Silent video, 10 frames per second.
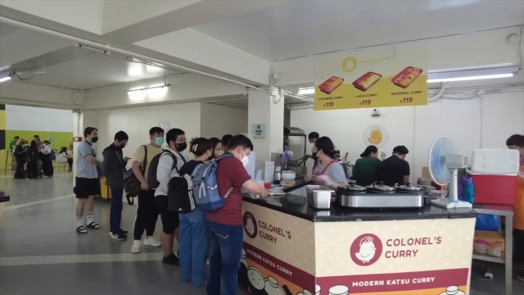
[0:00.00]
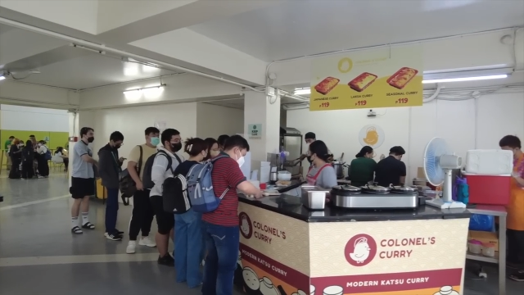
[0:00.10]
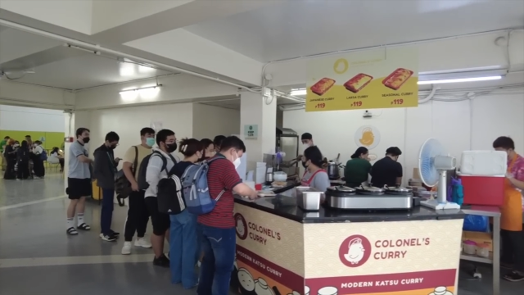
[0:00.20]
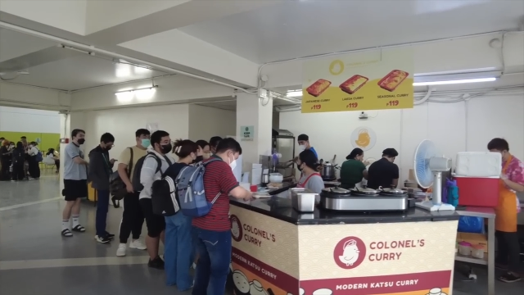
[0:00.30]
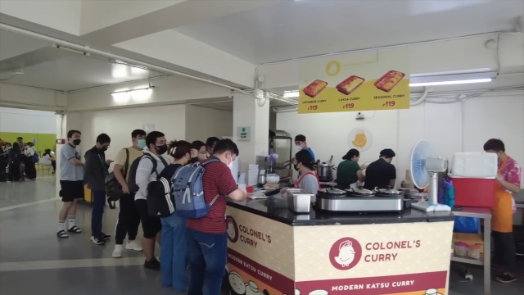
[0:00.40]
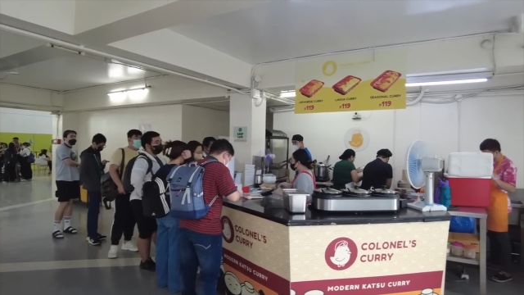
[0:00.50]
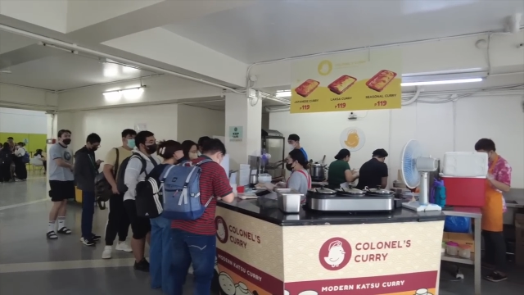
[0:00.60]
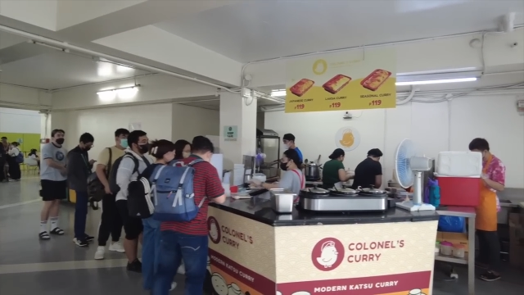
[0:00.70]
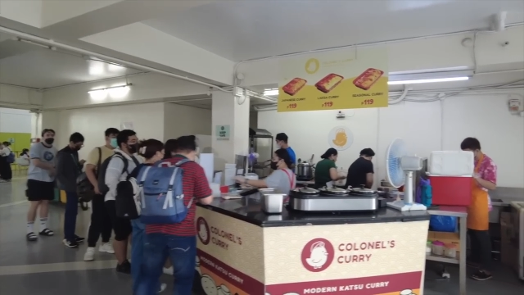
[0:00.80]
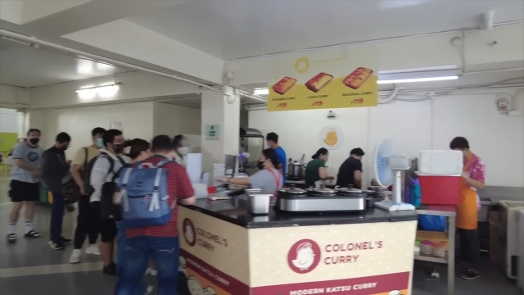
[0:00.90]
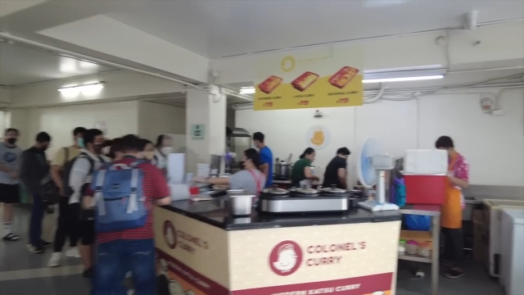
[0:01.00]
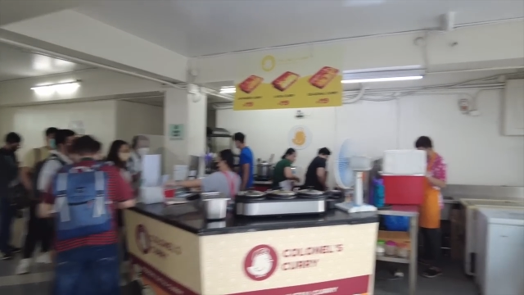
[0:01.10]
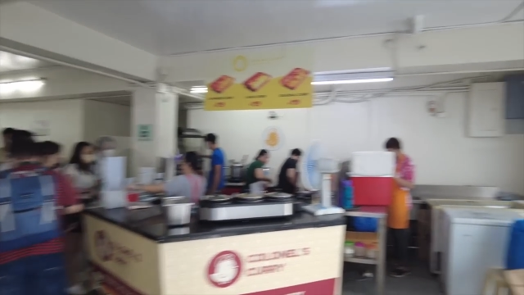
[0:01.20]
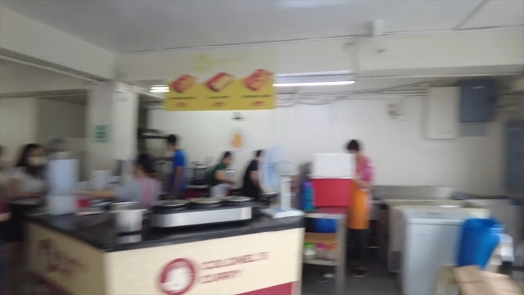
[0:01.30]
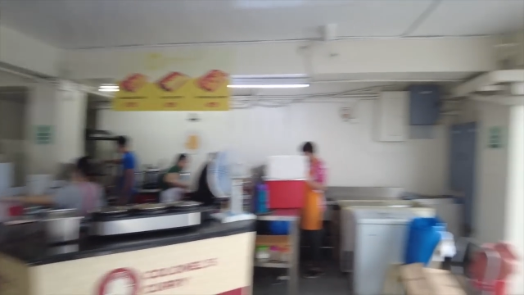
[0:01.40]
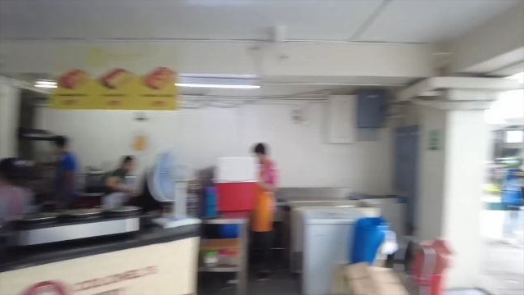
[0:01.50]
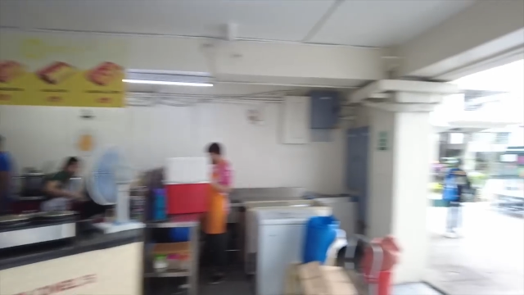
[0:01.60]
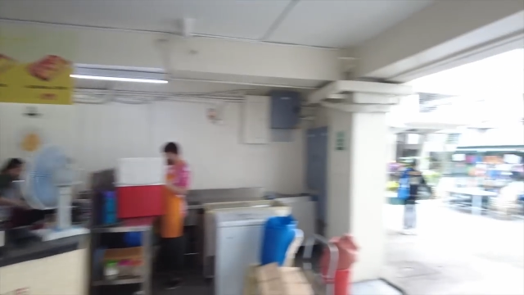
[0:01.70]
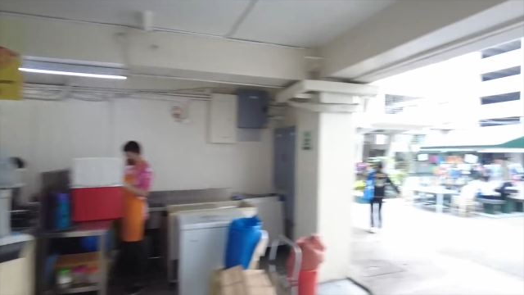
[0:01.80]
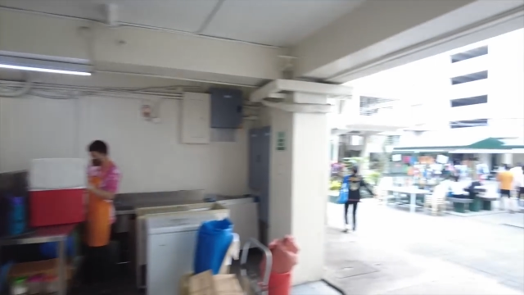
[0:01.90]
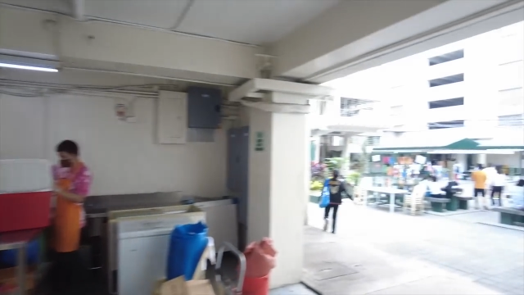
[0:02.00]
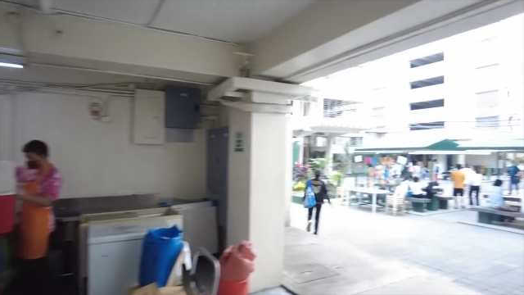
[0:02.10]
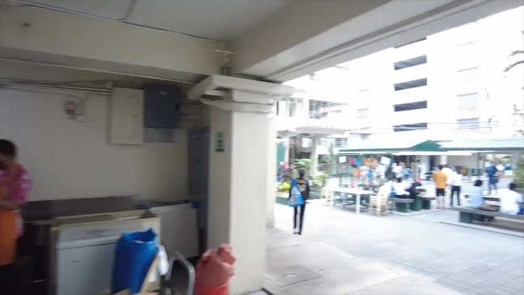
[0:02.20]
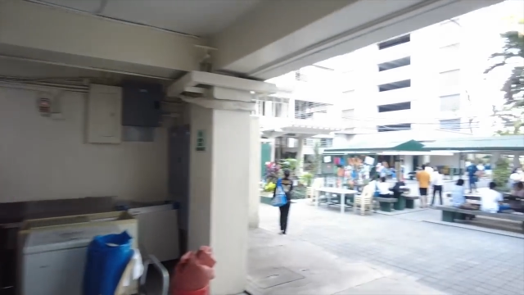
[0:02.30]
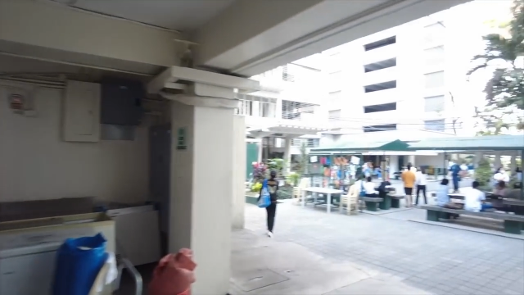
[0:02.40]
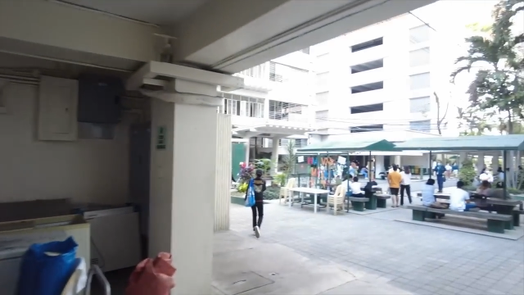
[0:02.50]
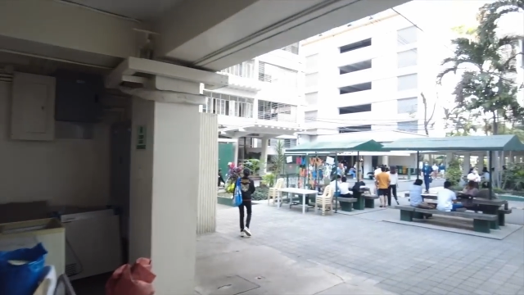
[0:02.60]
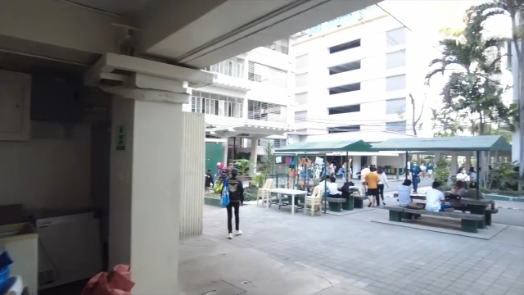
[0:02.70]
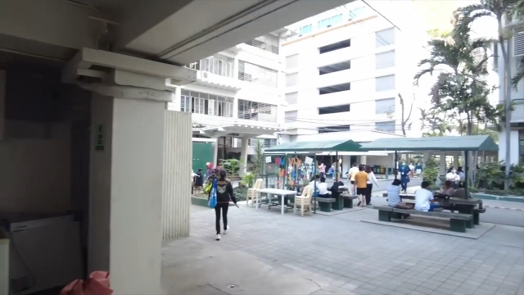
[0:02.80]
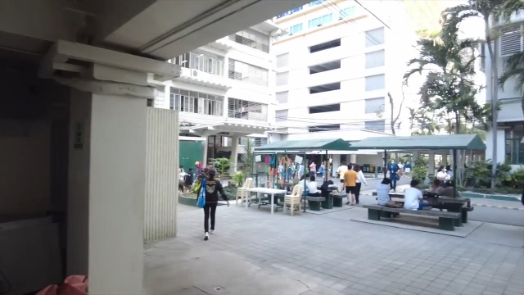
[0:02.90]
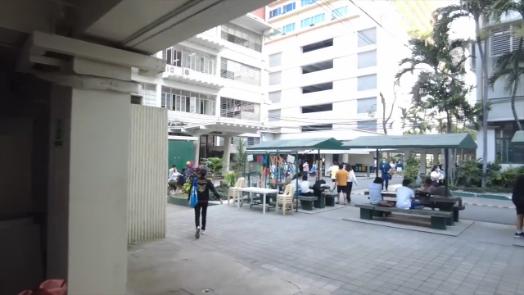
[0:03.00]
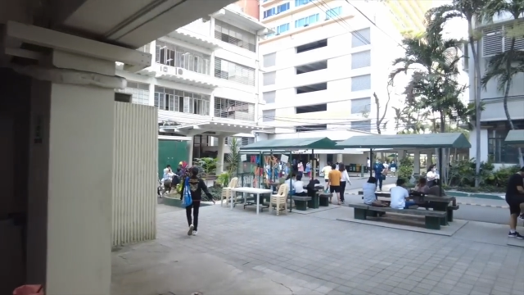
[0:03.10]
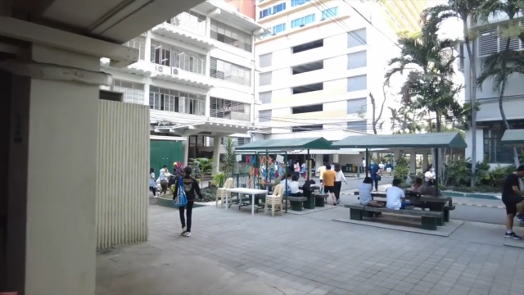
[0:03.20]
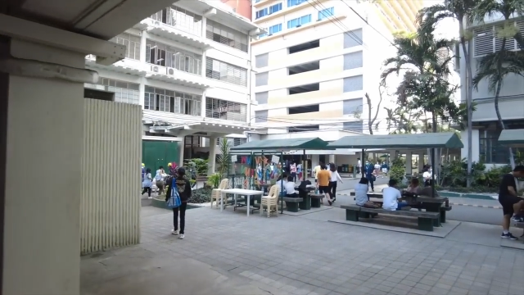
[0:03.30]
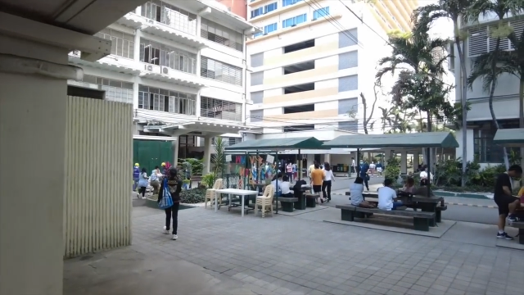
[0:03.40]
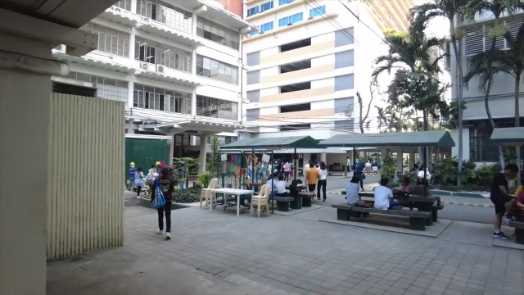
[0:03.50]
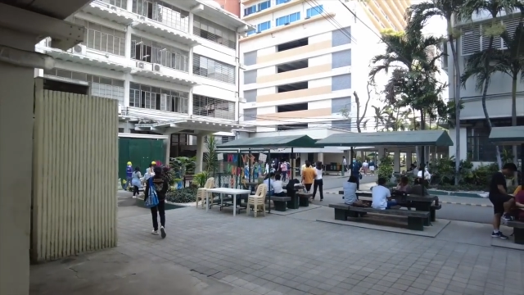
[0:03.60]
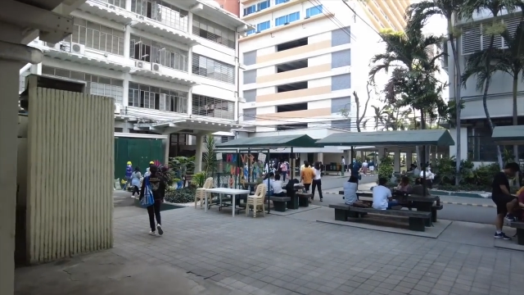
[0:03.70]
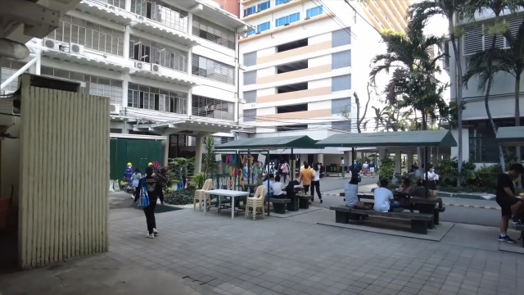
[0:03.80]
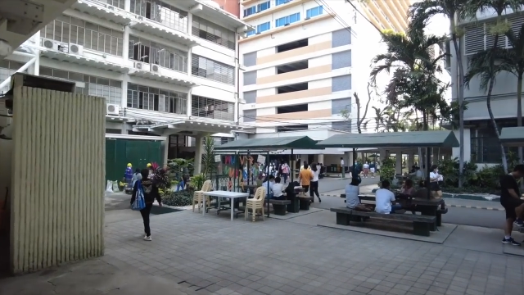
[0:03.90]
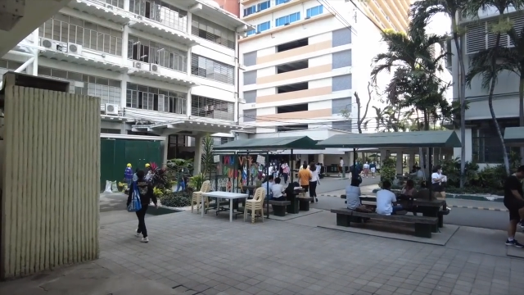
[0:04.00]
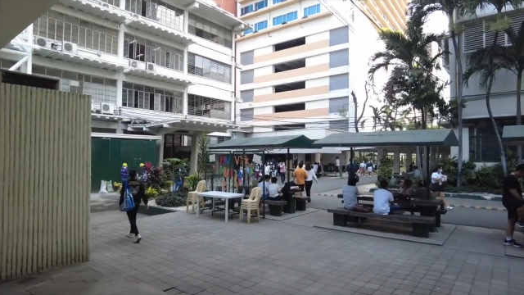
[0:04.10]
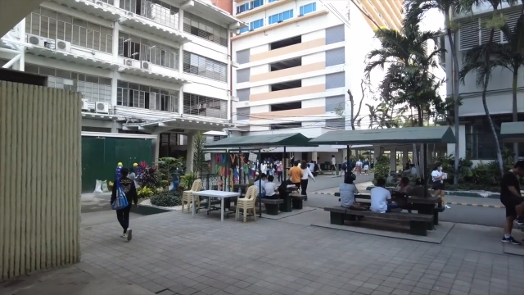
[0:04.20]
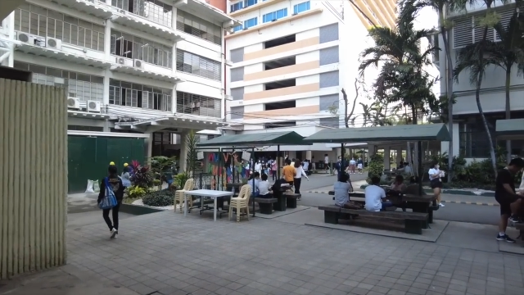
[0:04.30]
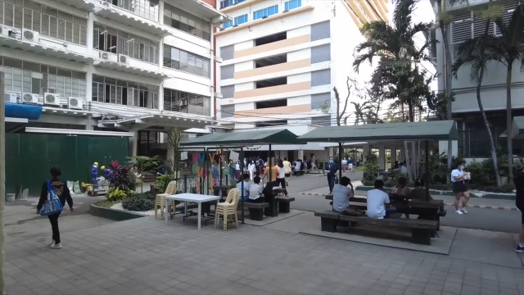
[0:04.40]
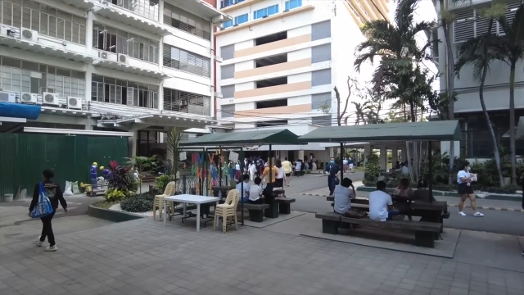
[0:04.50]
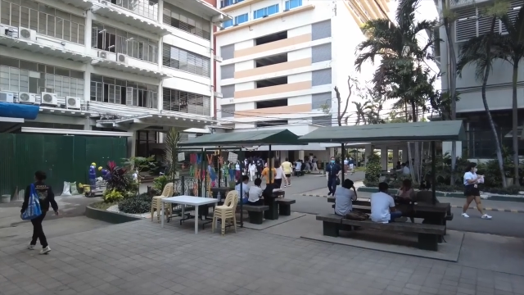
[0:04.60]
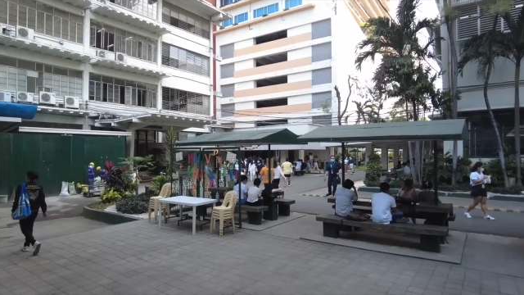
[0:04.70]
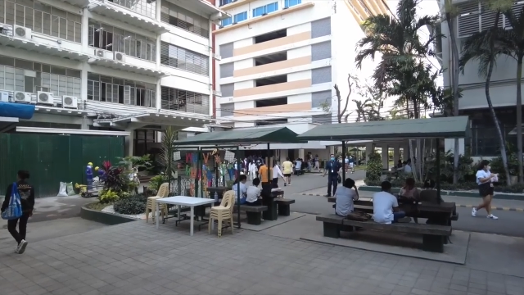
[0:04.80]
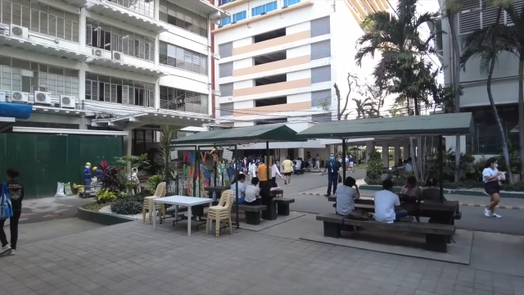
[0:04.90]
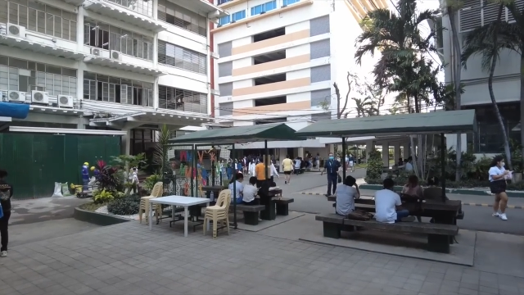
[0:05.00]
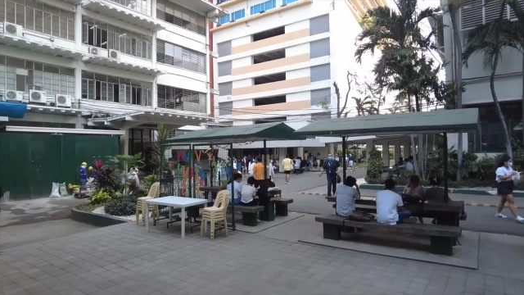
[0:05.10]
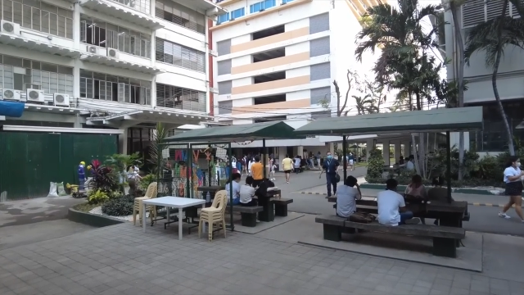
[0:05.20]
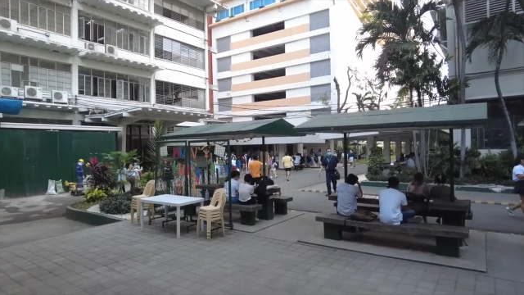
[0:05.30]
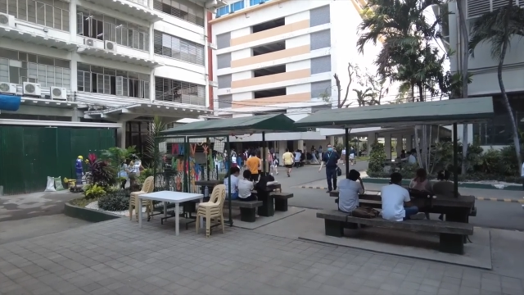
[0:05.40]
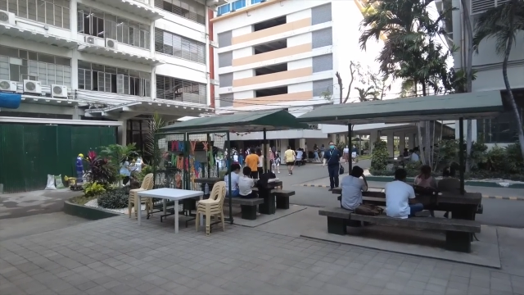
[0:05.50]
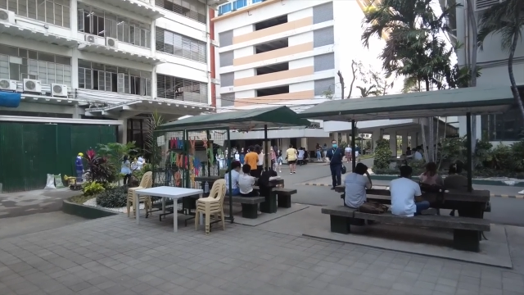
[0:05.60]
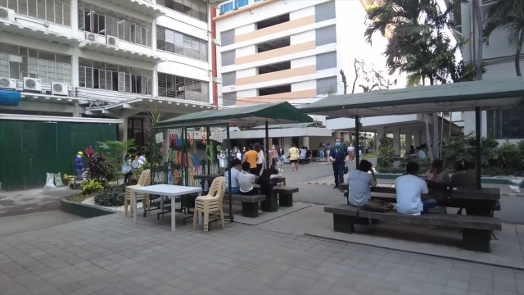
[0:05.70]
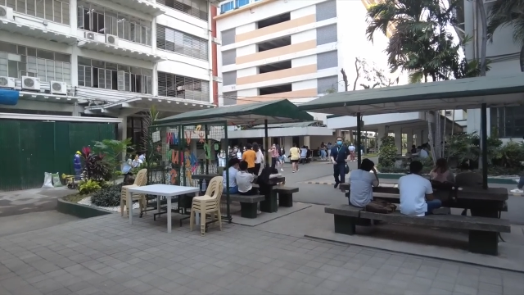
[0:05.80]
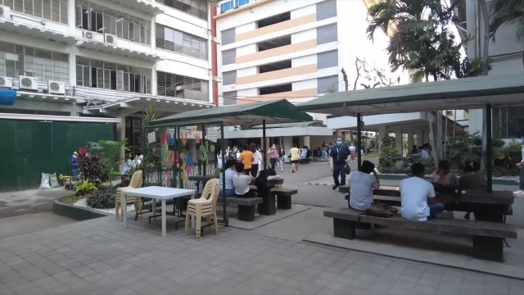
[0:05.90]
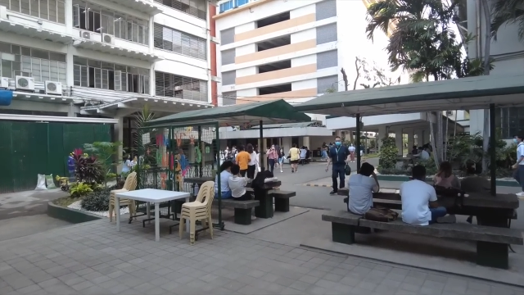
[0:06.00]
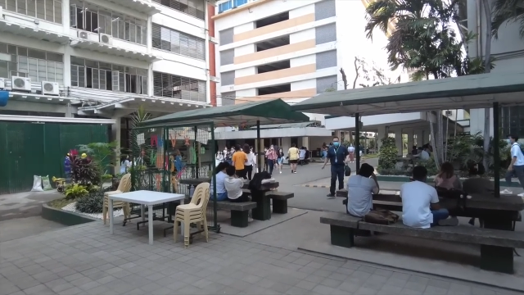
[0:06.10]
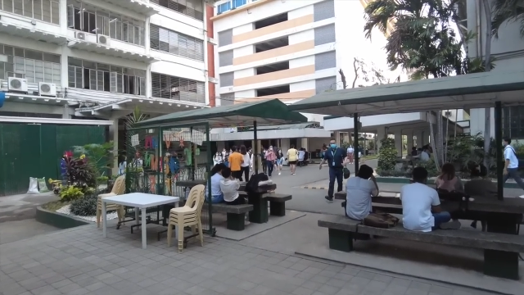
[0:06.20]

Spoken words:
[unreadable: no face in view]